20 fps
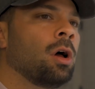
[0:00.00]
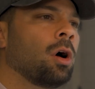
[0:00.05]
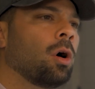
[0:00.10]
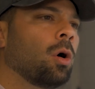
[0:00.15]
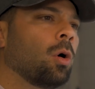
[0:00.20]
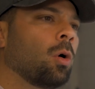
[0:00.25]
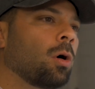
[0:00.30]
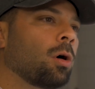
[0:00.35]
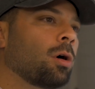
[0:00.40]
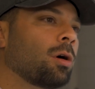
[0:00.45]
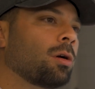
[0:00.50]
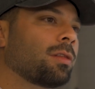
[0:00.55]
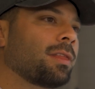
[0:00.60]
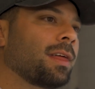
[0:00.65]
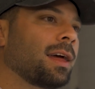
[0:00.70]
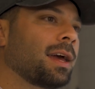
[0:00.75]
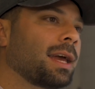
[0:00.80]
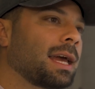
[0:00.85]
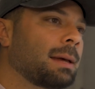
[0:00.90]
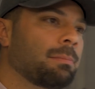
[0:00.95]
or
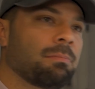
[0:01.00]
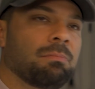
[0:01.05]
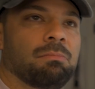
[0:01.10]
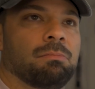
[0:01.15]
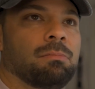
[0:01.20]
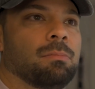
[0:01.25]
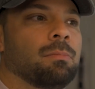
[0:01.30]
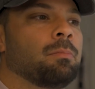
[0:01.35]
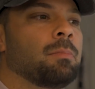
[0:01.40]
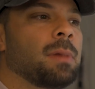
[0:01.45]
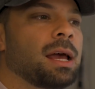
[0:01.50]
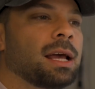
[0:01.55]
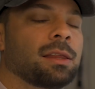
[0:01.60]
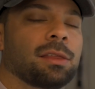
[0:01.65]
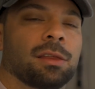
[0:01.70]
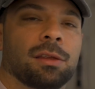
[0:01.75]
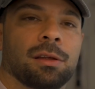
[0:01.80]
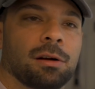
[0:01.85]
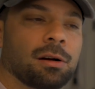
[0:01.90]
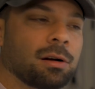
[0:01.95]
they make
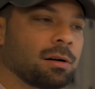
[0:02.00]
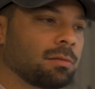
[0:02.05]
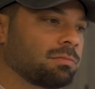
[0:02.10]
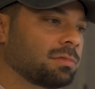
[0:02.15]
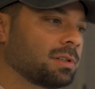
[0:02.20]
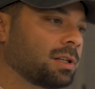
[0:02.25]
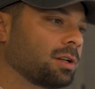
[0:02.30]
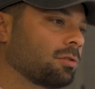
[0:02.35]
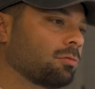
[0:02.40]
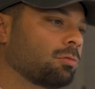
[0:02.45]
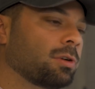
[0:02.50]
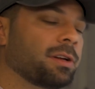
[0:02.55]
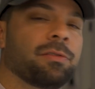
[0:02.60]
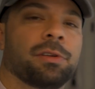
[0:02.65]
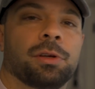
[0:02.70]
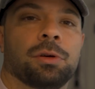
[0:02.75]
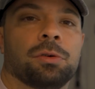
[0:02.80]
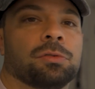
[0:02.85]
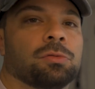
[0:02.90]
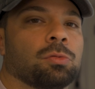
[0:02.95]
their
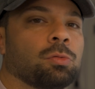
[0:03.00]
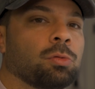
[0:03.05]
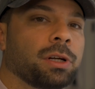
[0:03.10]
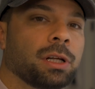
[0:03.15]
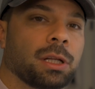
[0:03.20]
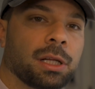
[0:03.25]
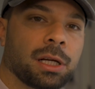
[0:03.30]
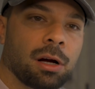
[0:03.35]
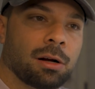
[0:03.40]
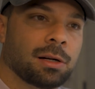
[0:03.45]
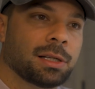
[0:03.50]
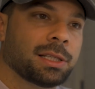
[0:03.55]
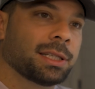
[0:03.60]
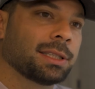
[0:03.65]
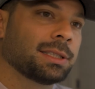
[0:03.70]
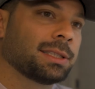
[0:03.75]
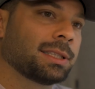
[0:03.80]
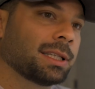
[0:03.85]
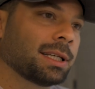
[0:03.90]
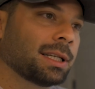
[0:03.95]
reviews really
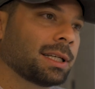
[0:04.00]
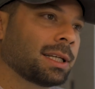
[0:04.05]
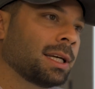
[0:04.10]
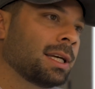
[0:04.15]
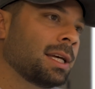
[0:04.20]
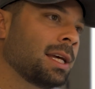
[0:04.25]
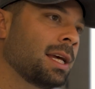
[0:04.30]
artistic.